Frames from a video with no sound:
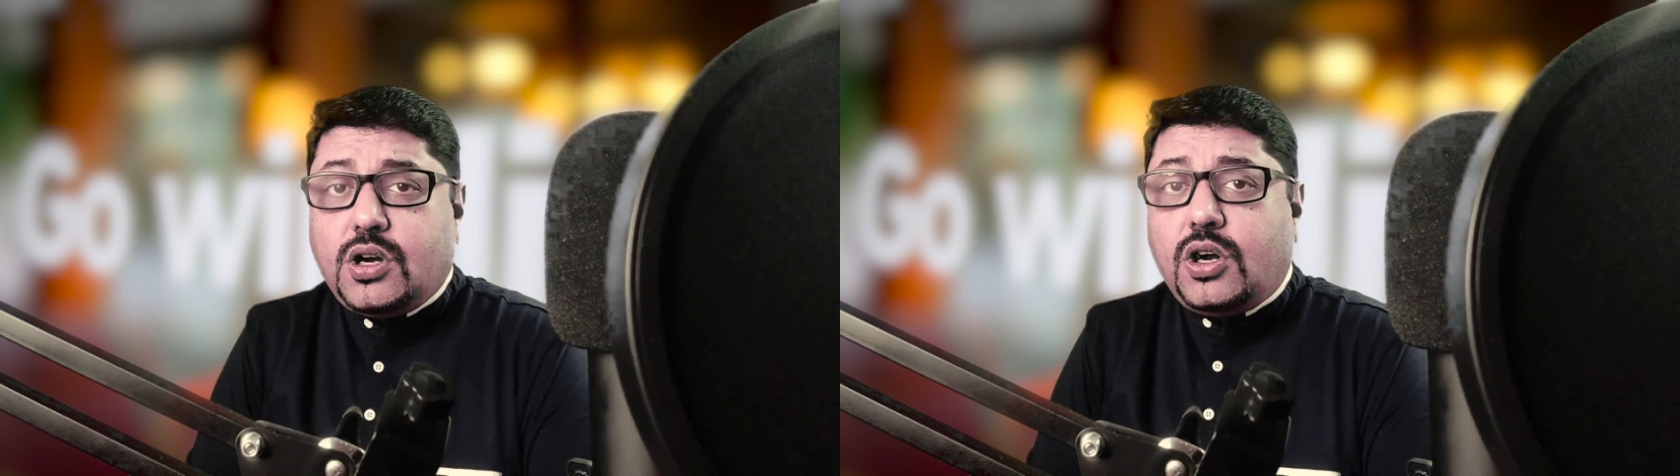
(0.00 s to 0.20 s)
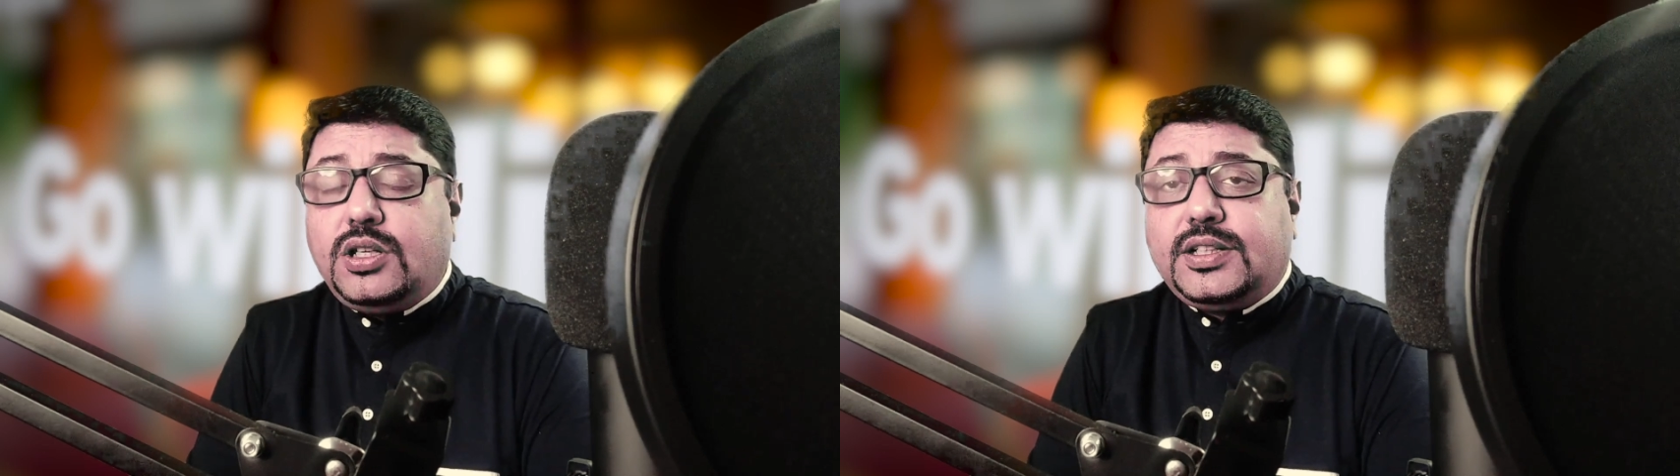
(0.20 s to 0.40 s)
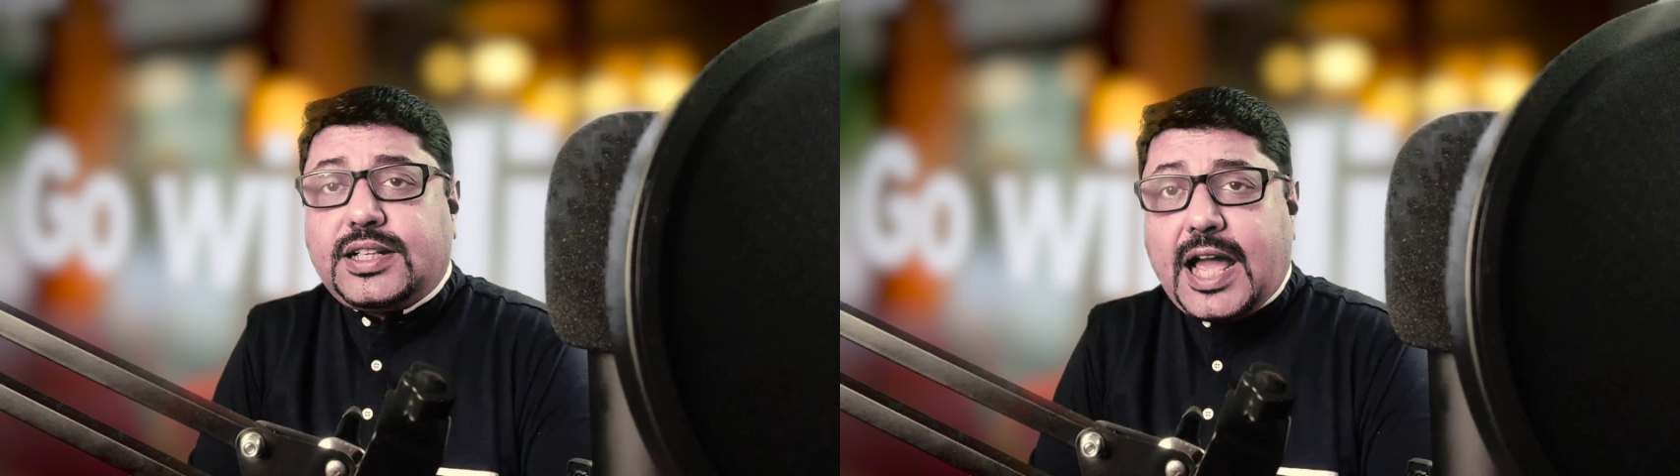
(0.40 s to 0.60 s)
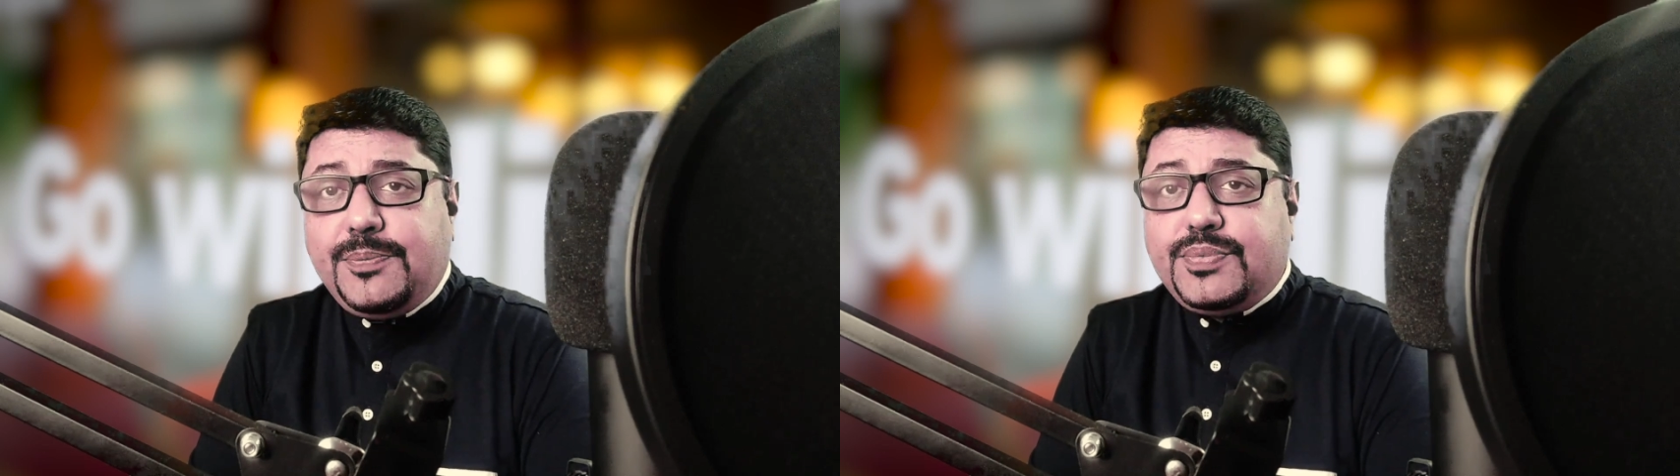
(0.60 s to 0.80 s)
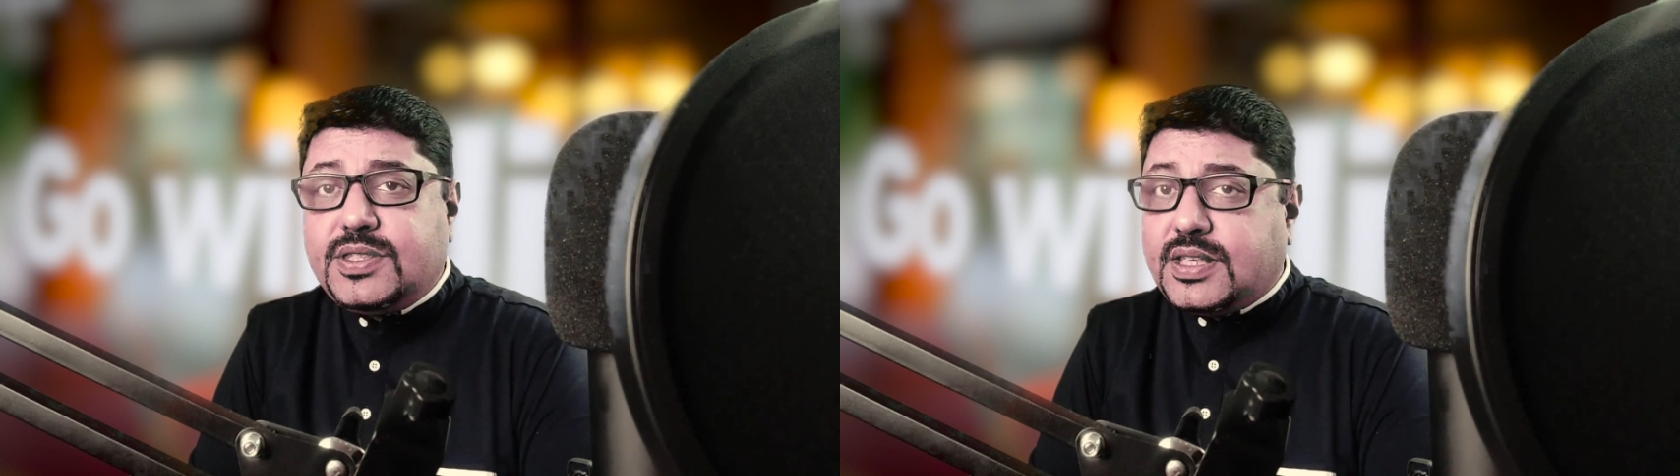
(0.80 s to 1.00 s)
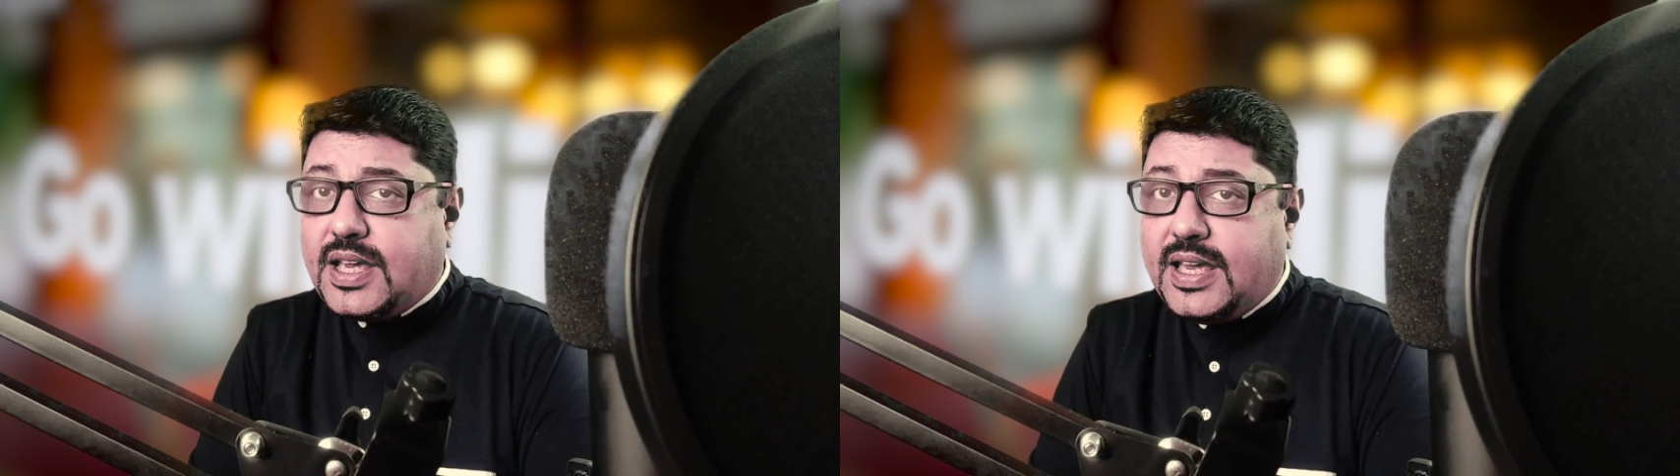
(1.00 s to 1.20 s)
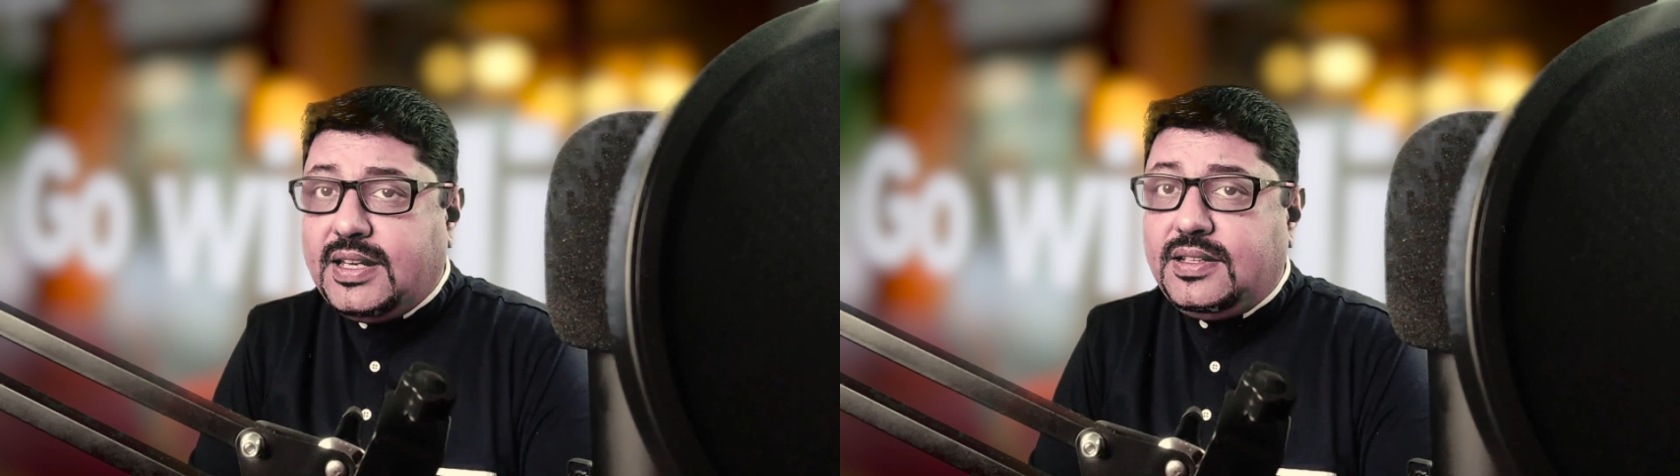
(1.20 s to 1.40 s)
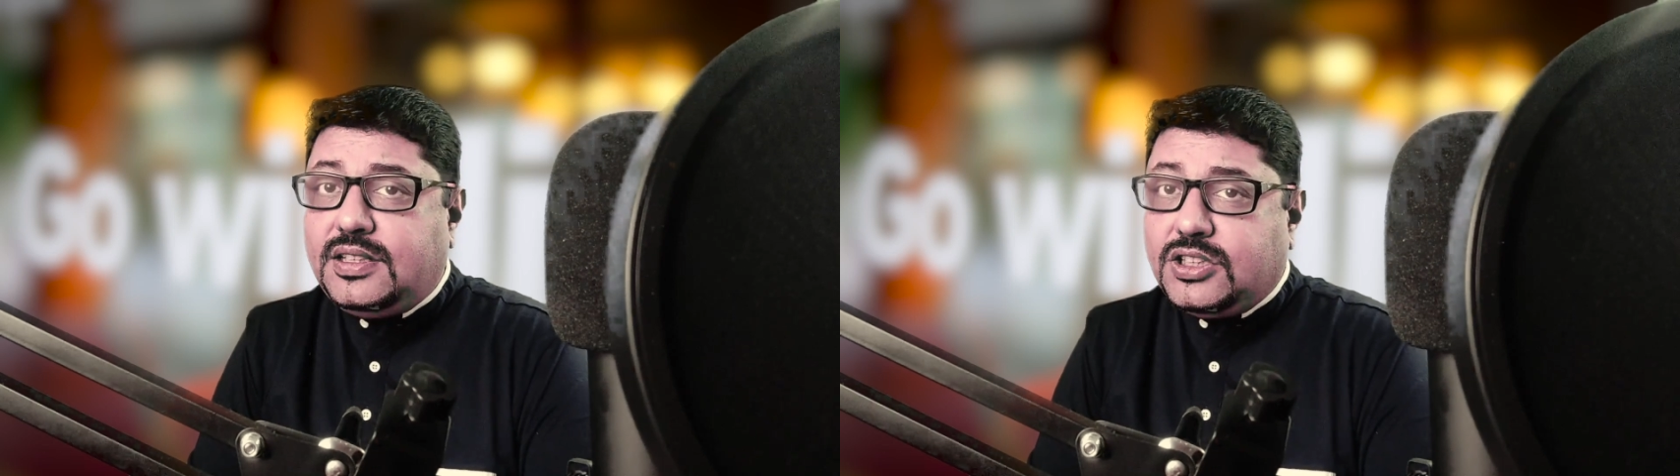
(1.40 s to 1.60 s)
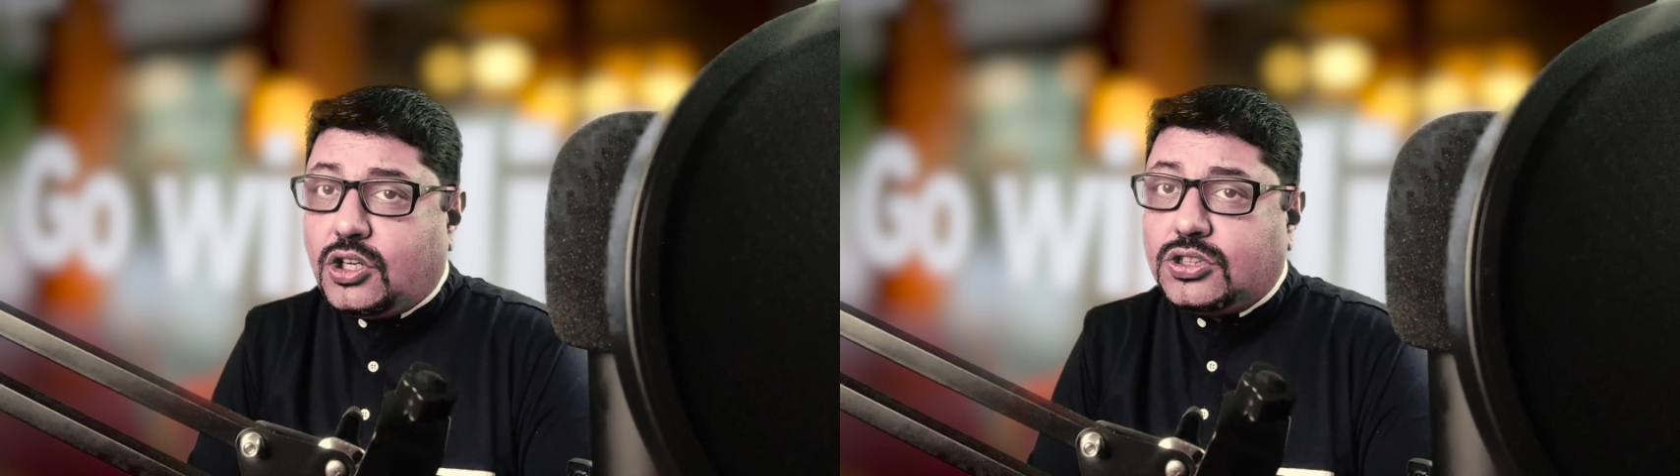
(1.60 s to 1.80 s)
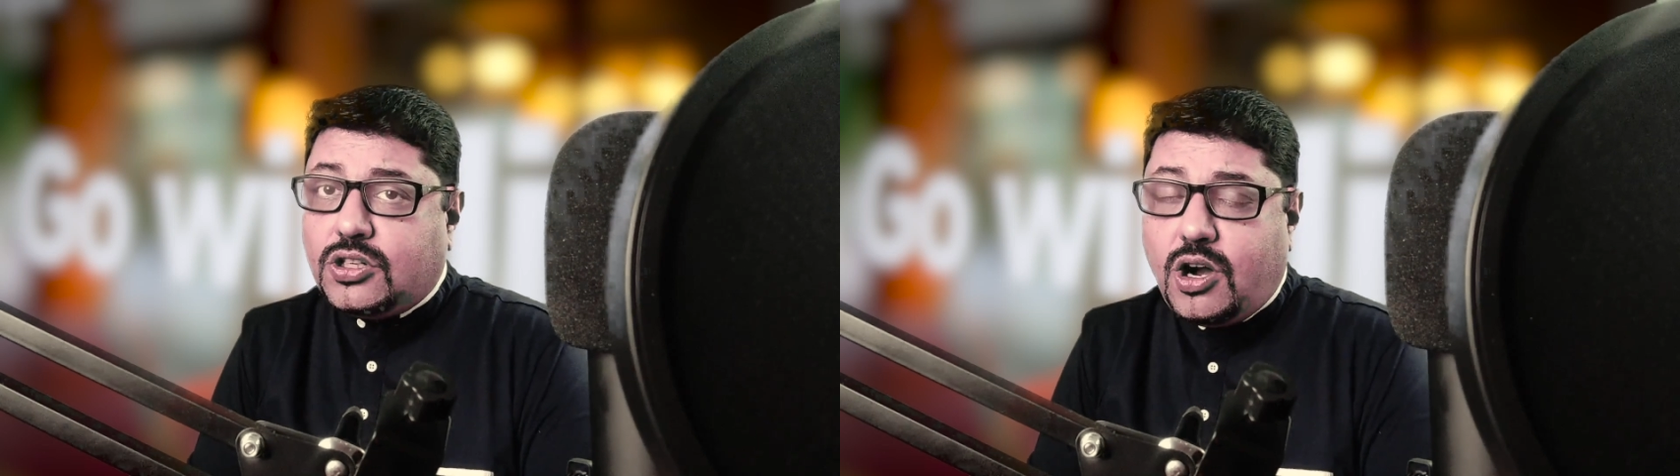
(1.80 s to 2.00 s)
called
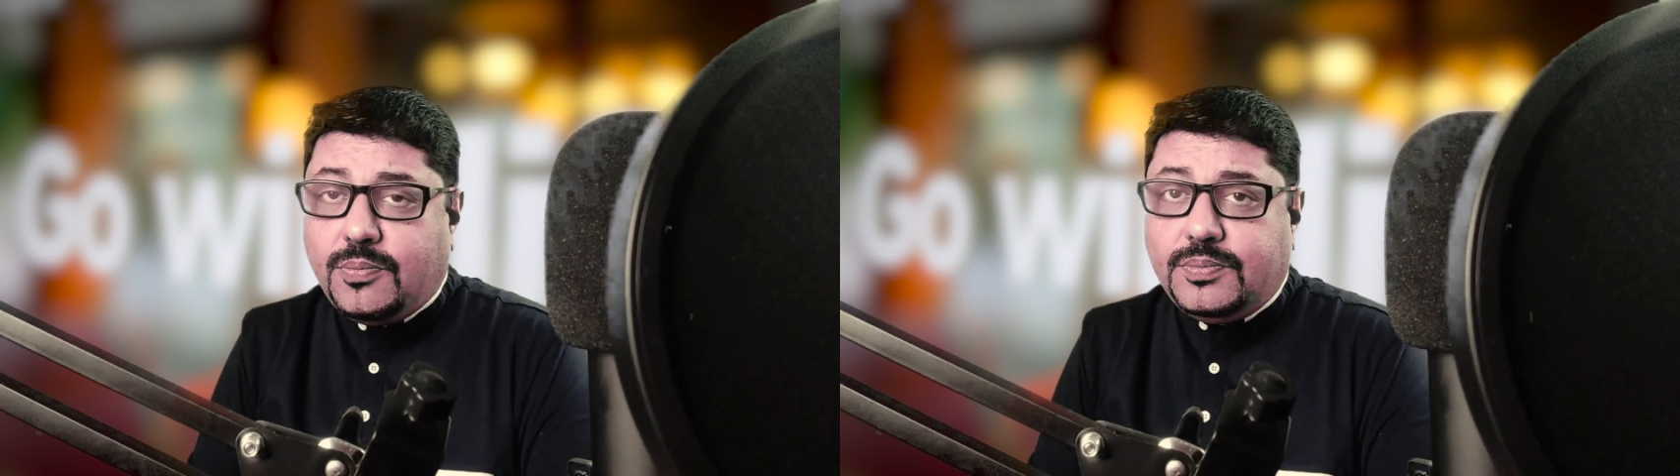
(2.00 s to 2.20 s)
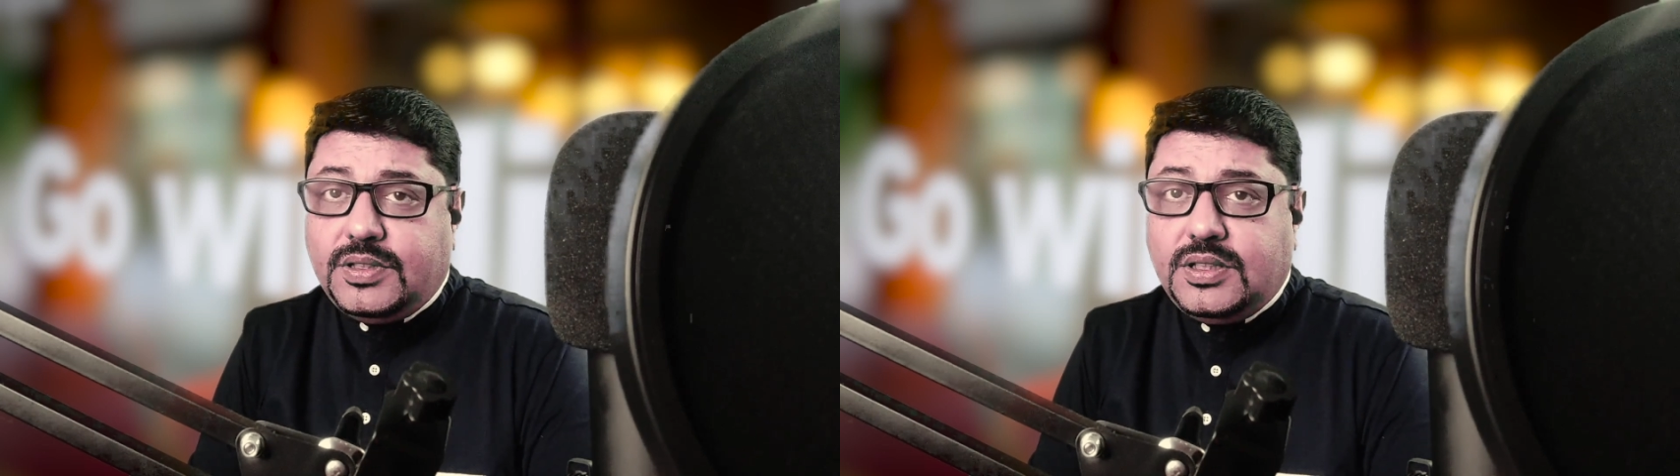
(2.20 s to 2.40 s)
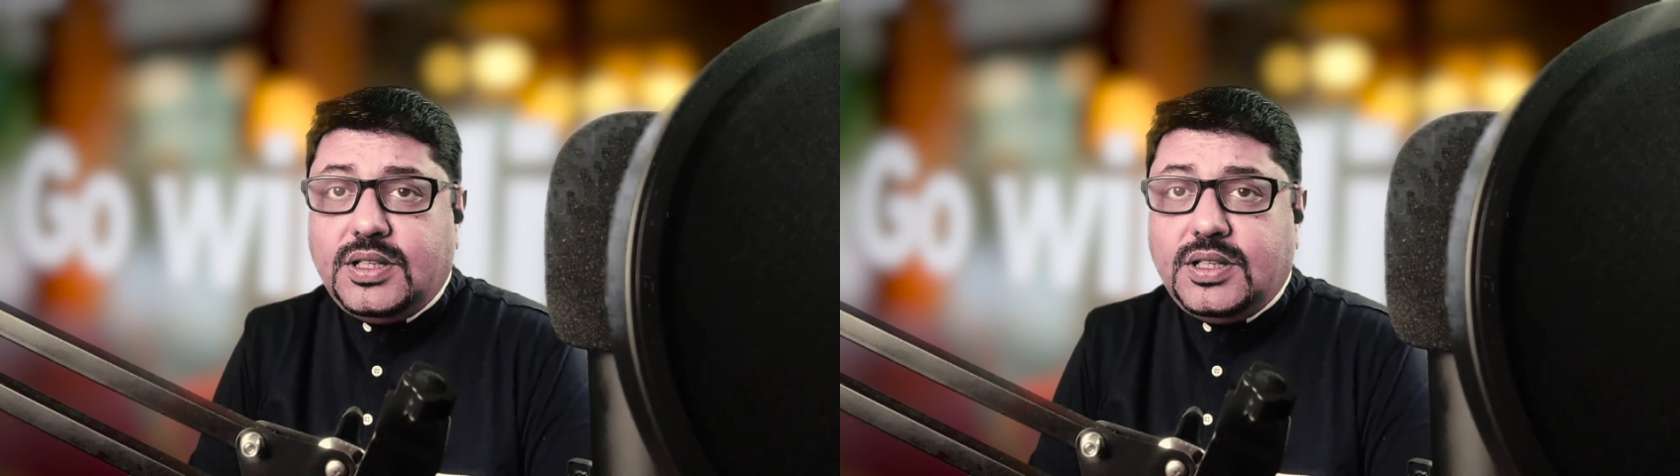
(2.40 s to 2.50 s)
typescale.com,